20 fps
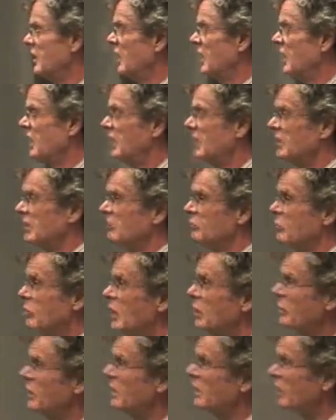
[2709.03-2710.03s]
and
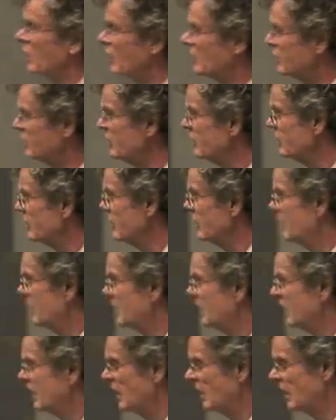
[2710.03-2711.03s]
property losses,
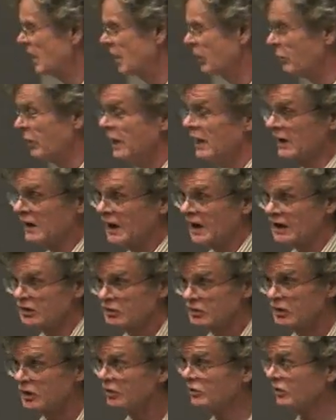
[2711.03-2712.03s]
uh, by and large,
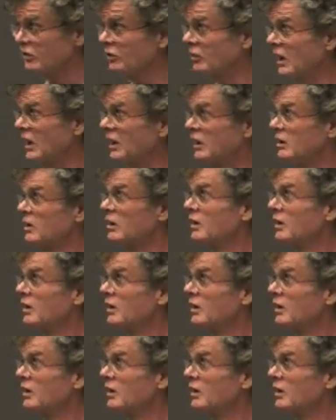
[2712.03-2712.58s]
are idiosyncratic.